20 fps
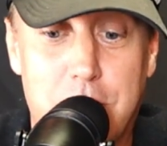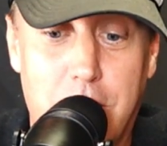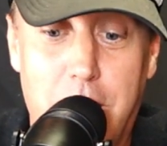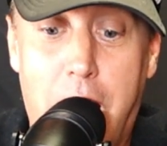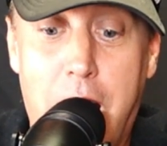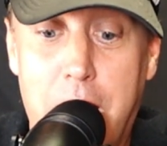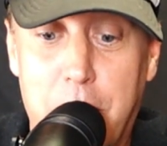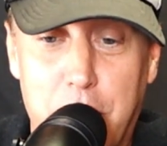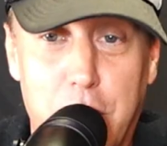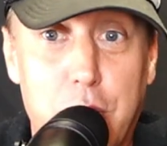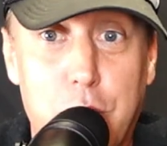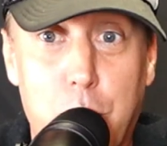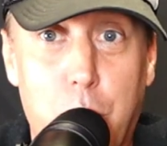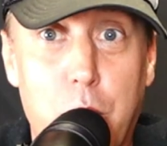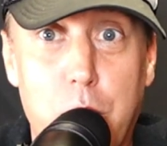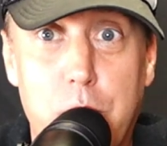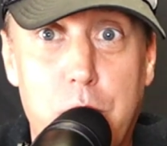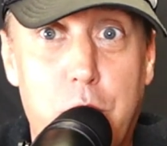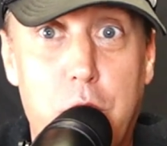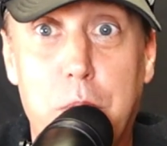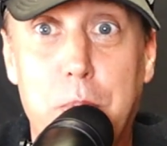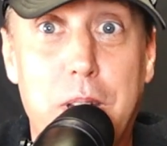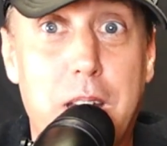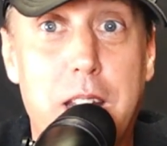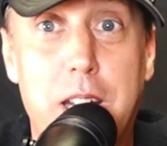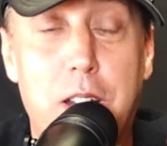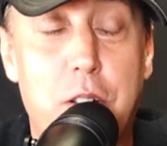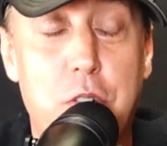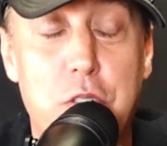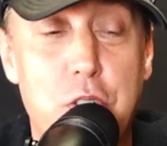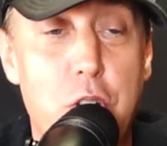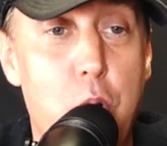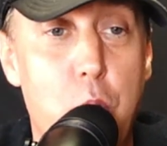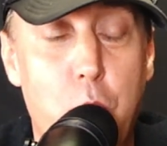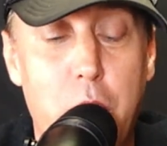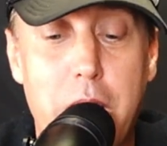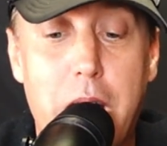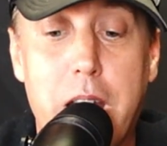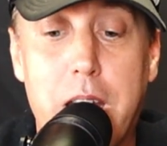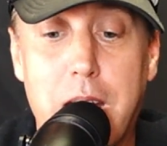I have this quote in front of me, and there's no
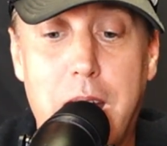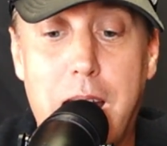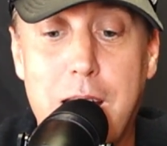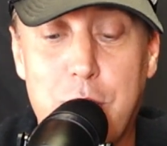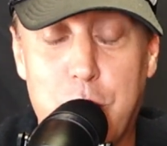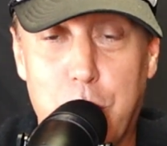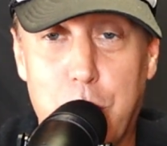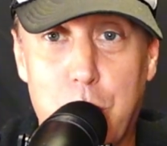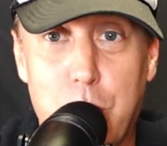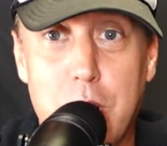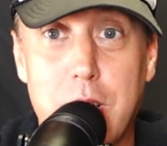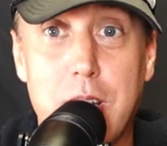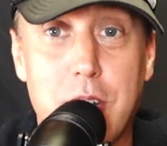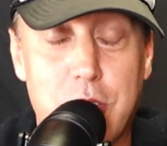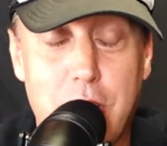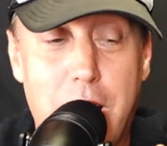way I could actually read this.